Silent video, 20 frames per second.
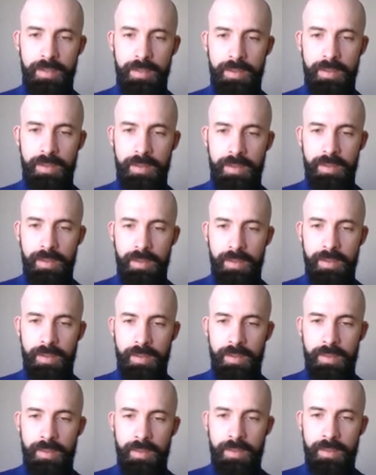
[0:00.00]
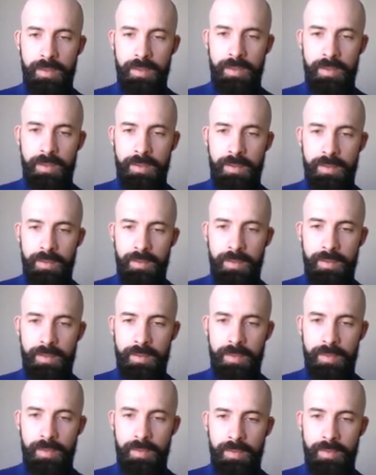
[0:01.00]

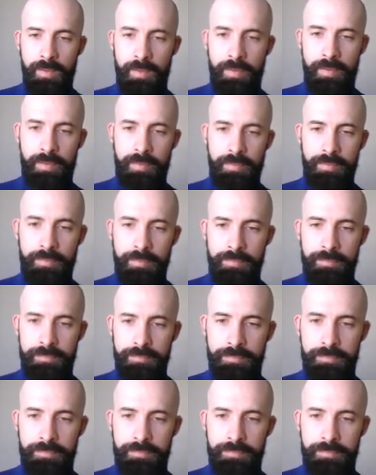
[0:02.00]
Nothing is said.